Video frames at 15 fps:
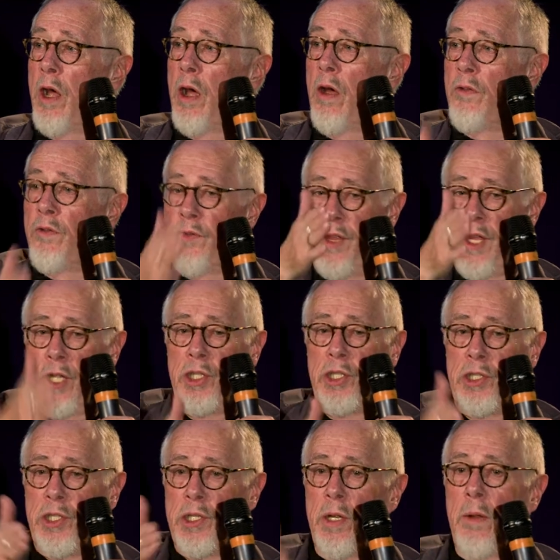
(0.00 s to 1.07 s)
of
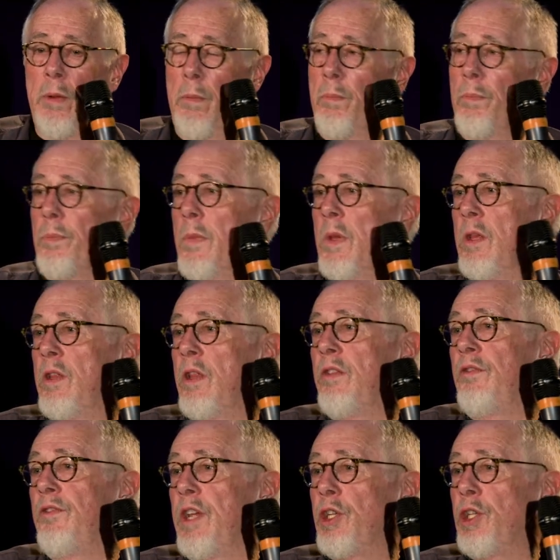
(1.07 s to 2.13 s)
this
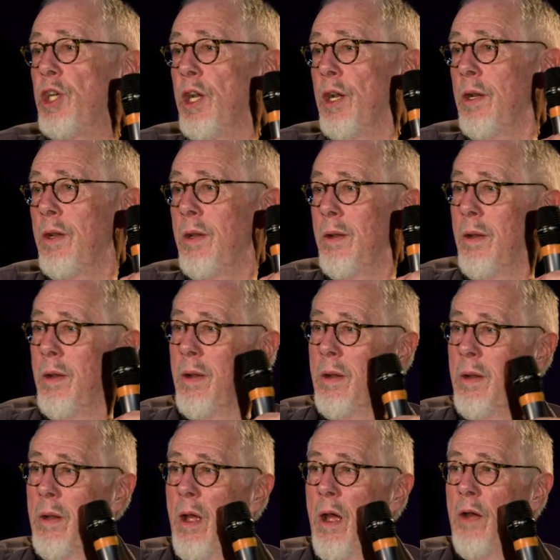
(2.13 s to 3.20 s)
division
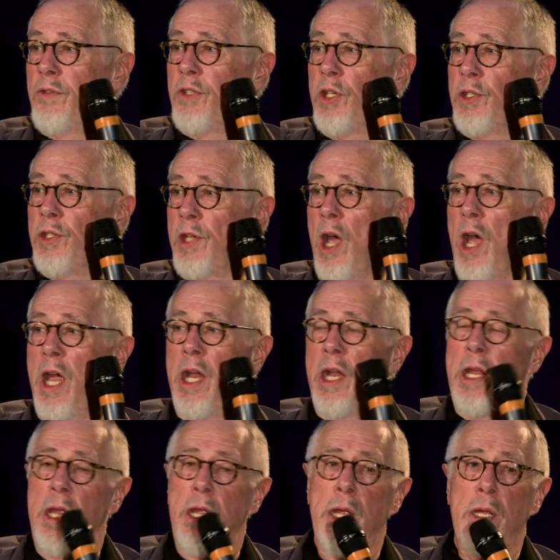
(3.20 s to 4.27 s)
of
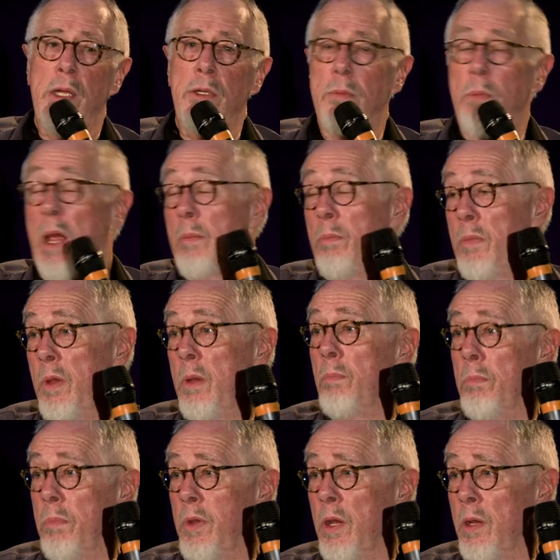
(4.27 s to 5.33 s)
society and
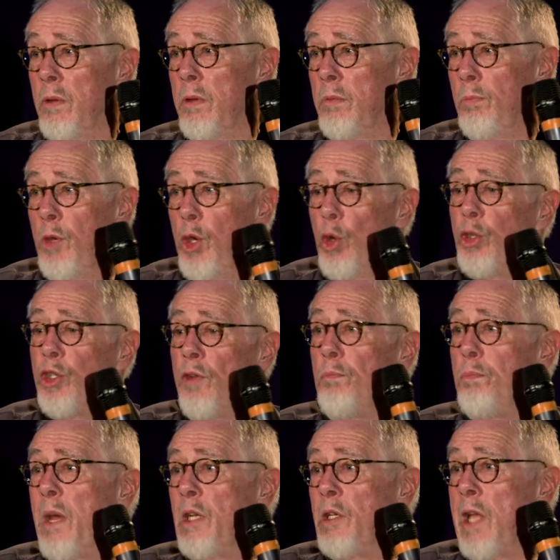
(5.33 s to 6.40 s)
the use
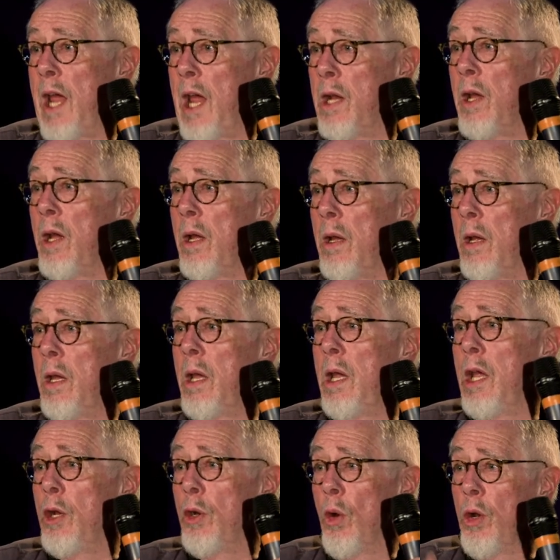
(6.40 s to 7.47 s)
of big data
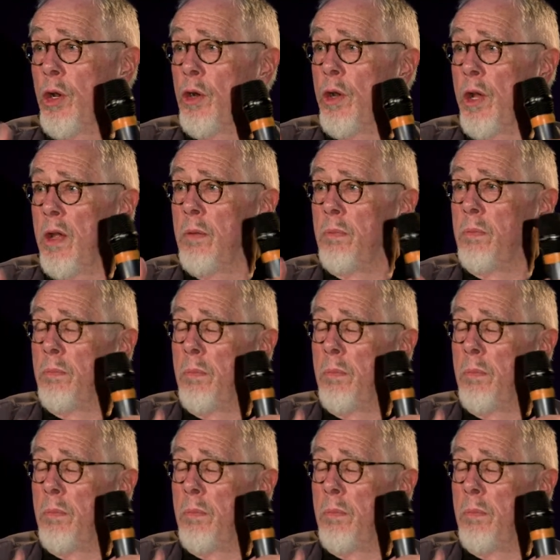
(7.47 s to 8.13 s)
in order to